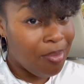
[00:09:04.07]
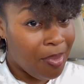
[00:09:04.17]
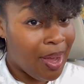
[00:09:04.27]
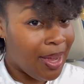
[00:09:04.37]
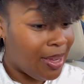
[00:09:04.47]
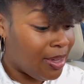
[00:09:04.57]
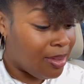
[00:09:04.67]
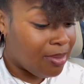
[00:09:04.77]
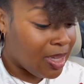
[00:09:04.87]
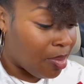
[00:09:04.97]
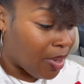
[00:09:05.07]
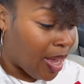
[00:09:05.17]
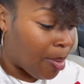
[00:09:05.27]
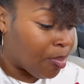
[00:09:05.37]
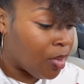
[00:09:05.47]
my type of
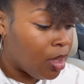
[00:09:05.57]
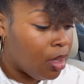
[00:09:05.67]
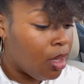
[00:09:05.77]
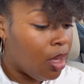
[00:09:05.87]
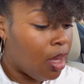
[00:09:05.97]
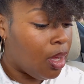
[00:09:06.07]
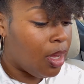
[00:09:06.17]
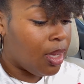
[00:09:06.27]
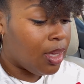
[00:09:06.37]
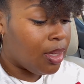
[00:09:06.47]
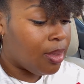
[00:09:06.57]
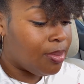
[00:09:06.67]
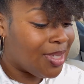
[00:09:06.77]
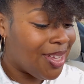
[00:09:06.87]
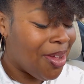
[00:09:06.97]
guy.
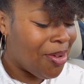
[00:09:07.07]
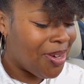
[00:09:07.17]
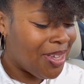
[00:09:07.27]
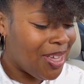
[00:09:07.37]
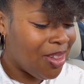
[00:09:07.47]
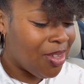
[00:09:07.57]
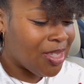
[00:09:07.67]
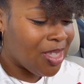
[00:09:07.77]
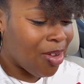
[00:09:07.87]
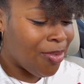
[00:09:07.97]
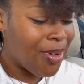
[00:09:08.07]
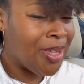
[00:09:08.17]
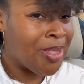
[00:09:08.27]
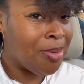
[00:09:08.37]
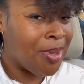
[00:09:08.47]
Um, Dakota, he looks so
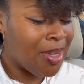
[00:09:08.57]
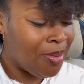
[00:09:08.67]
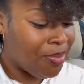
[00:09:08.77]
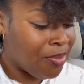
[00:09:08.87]
freaking sweet.